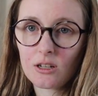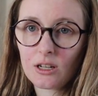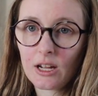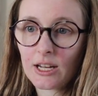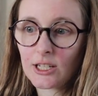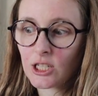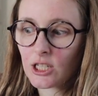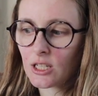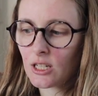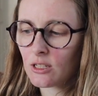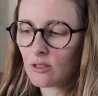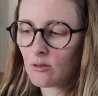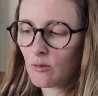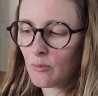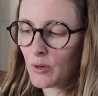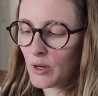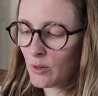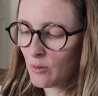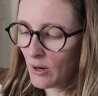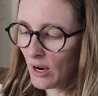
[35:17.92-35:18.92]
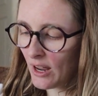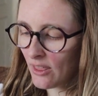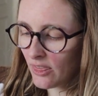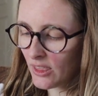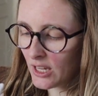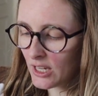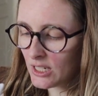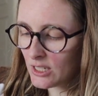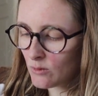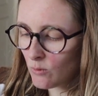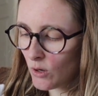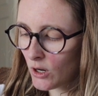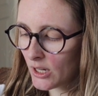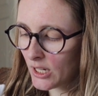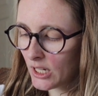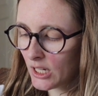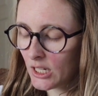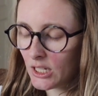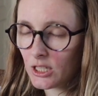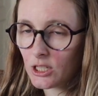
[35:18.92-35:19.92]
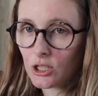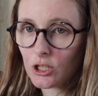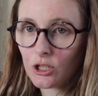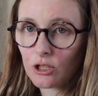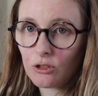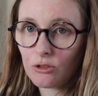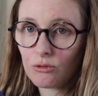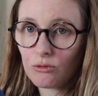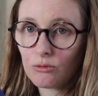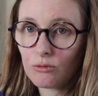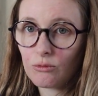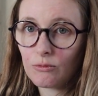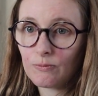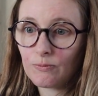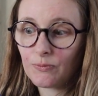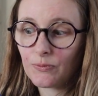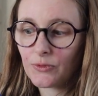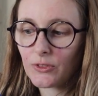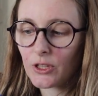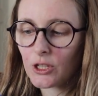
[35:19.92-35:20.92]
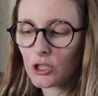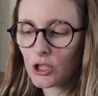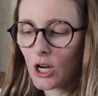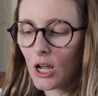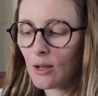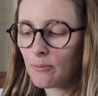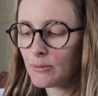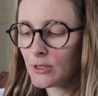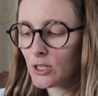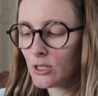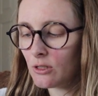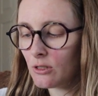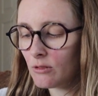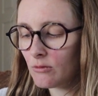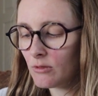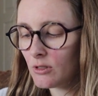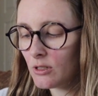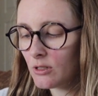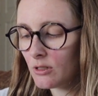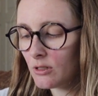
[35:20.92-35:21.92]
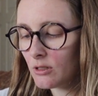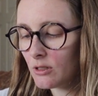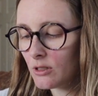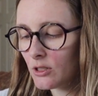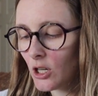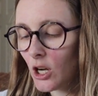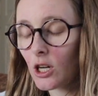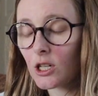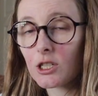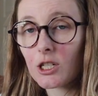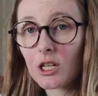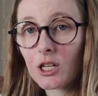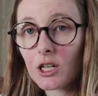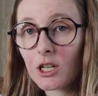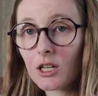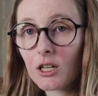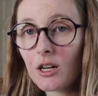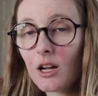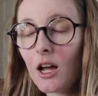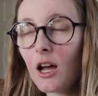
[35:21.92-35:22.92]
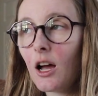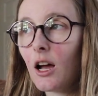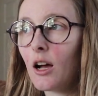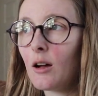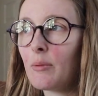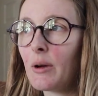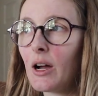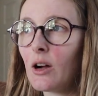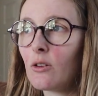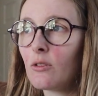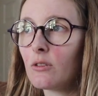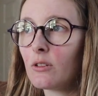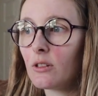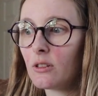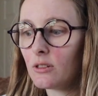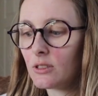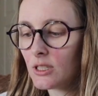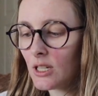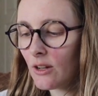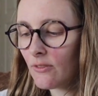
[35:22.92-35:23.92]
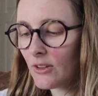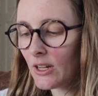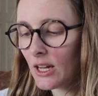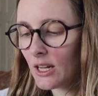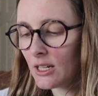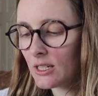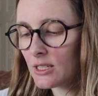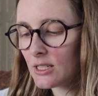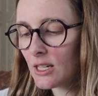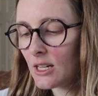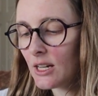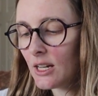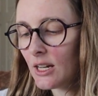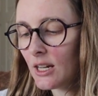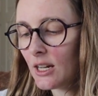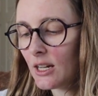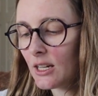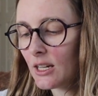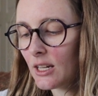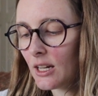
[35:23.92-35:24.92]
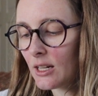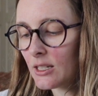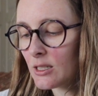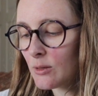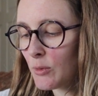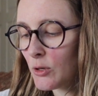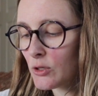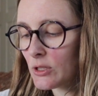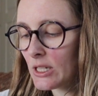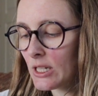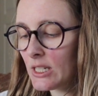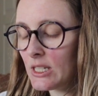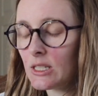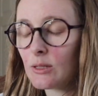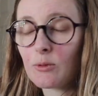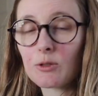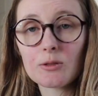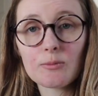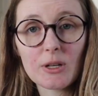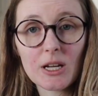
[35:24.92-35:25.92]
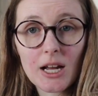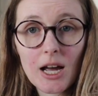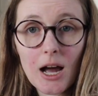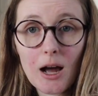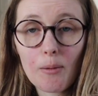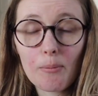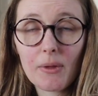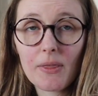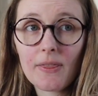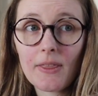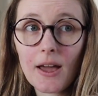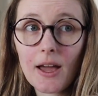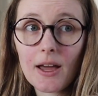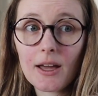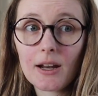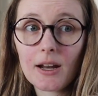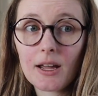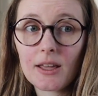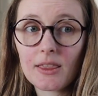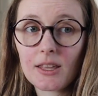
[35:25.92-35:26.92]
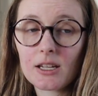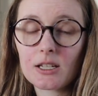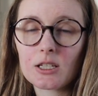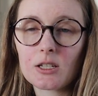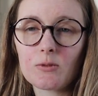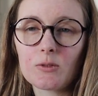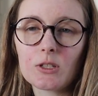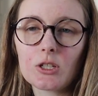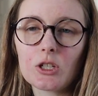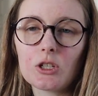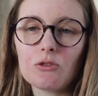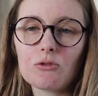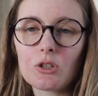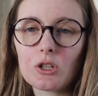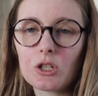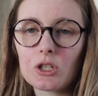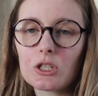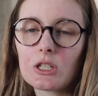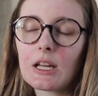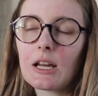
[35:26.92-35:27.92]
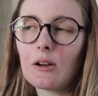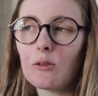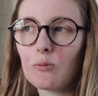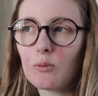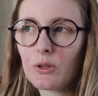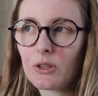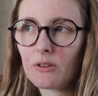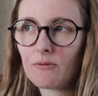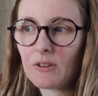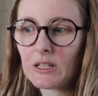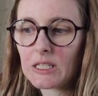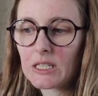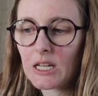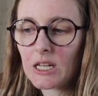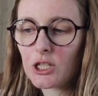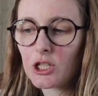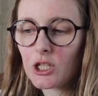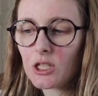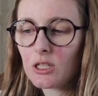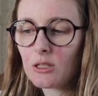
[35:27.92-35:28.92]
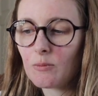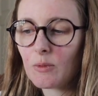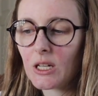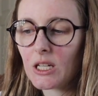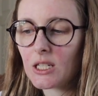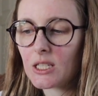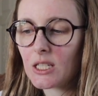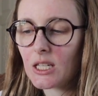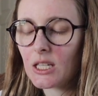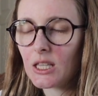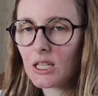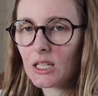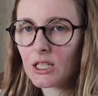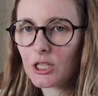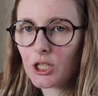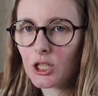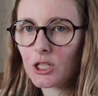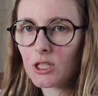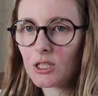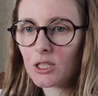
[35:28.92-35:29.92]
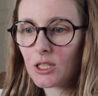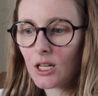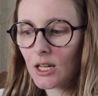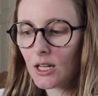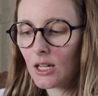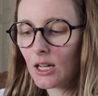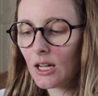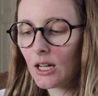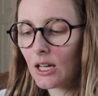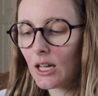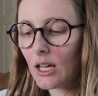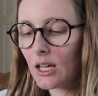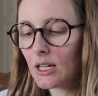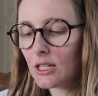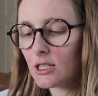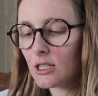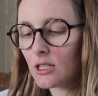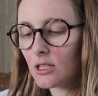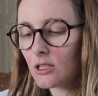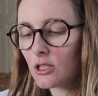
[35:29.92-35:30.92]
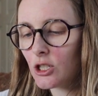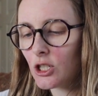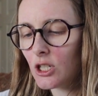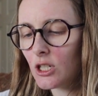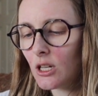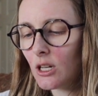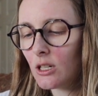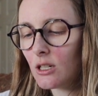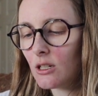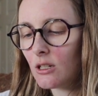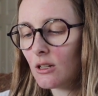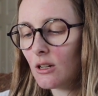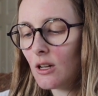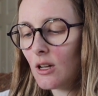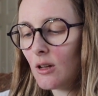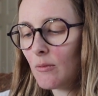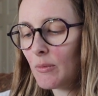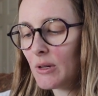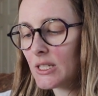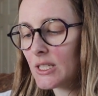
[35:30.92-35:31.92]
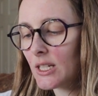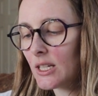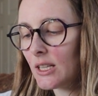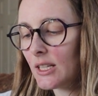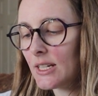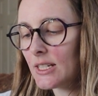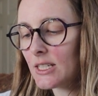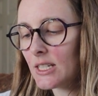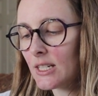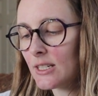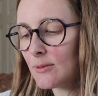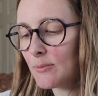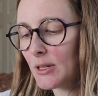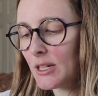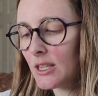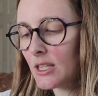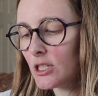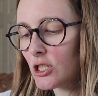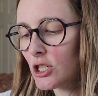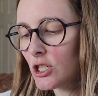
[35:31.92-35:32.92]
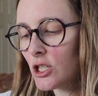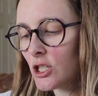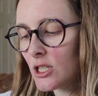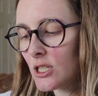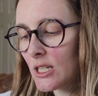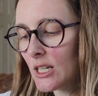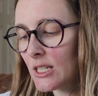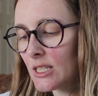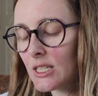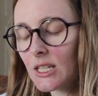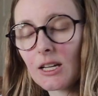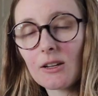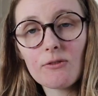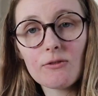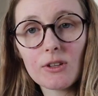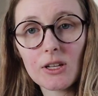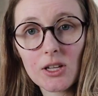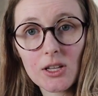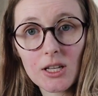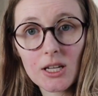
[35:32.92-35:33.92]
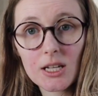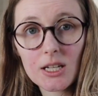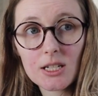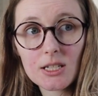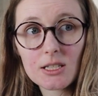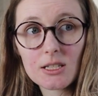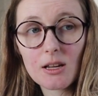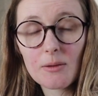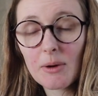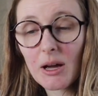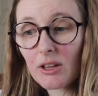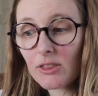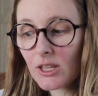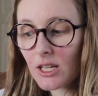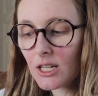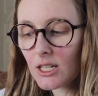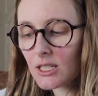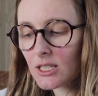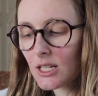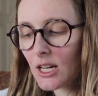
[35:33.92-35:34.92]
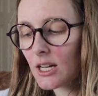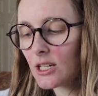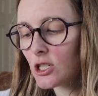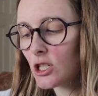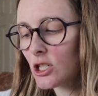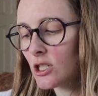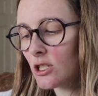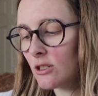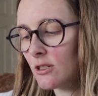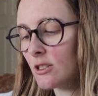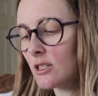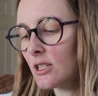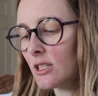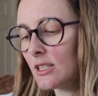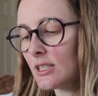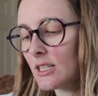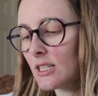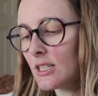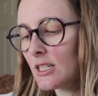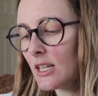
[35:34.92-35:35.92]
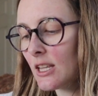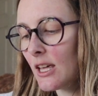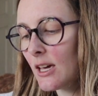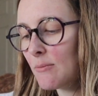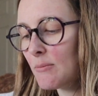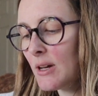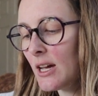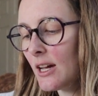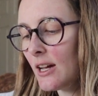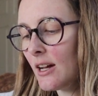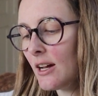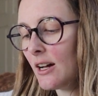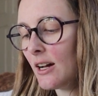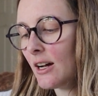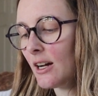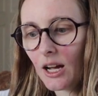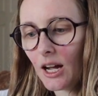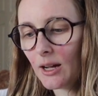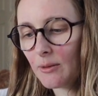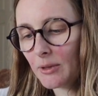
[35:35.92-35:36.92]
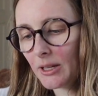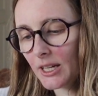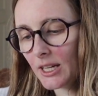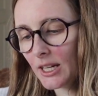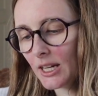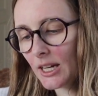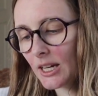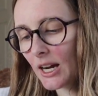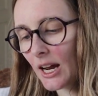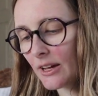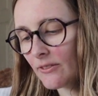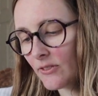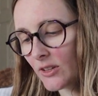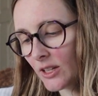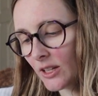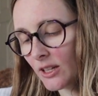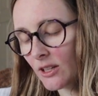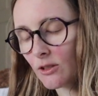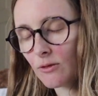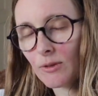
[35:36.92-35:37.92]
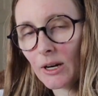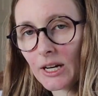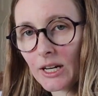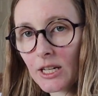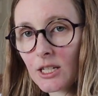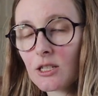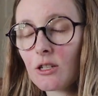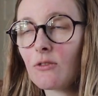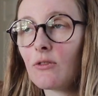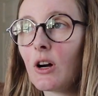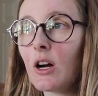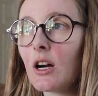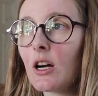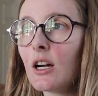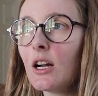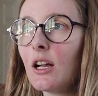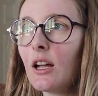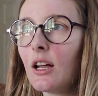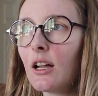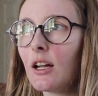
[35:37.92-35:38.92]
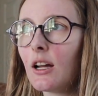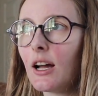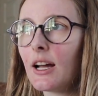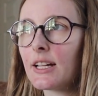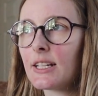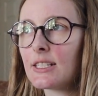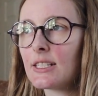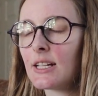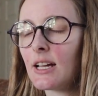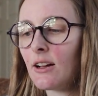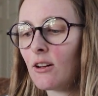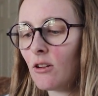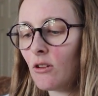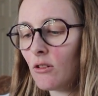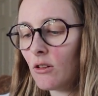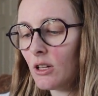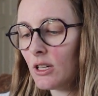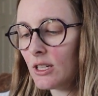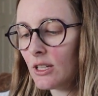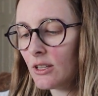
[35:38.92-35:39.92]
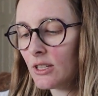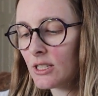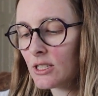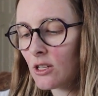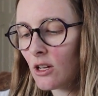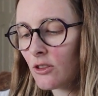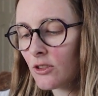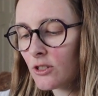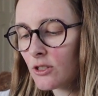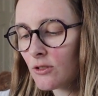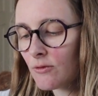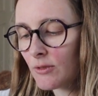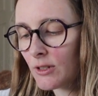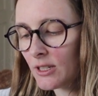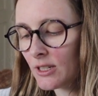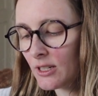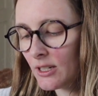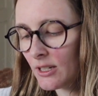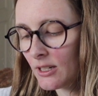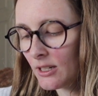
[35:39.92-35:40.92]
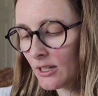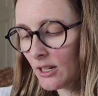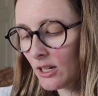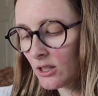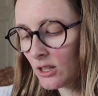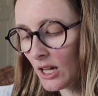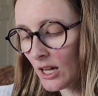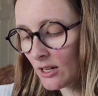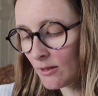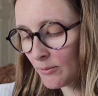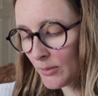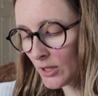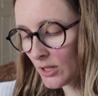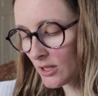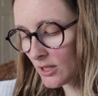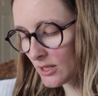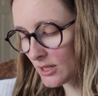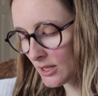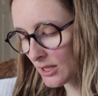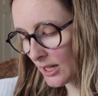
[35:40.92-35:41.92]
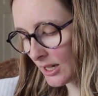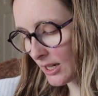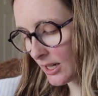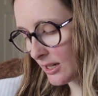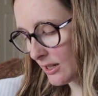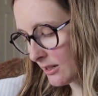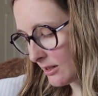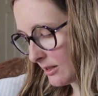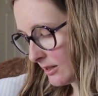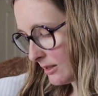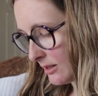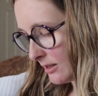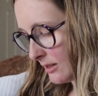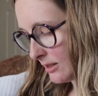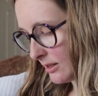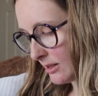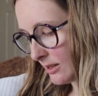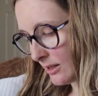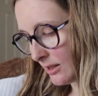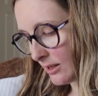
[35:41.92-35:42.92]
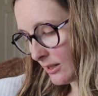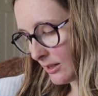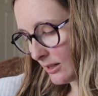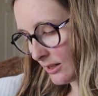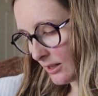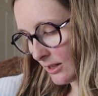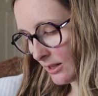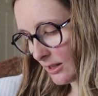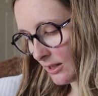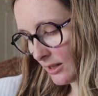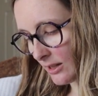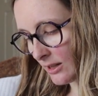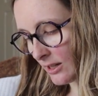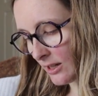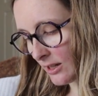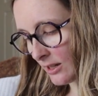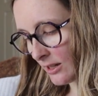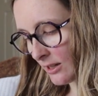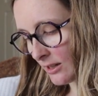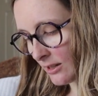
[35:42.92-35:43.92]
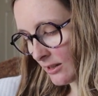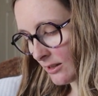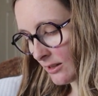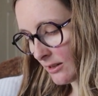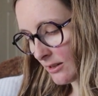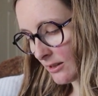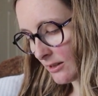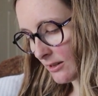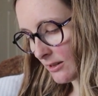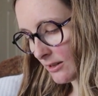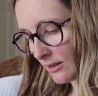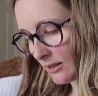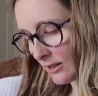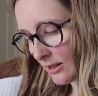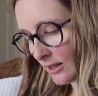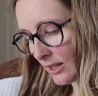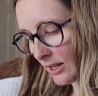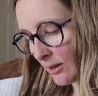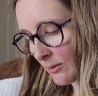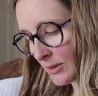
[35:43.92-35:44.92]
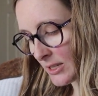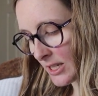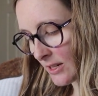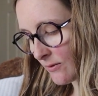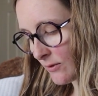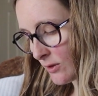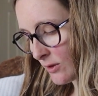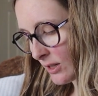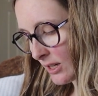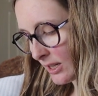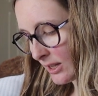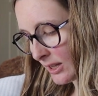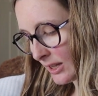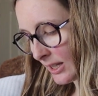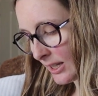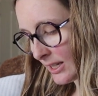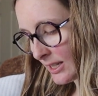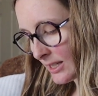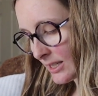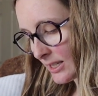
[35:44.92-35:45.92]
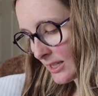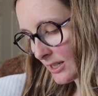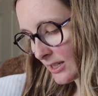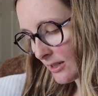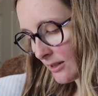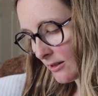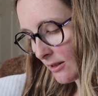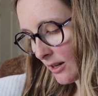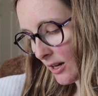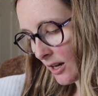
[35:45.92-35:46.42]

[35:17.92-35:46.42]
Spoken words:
I just got to a part where I think he's walking into the shop to talk to her about stuff, and supposedly he's supposed to be a cop that I think is going to use her to help with investigations because he thinks she's psychic, and she basically has explained that she just gets like feelings about things and she's learned to listen to them. I'm liking it. I feel like the writing so far, I can tell this author's written a lot of books. Like they always give you the list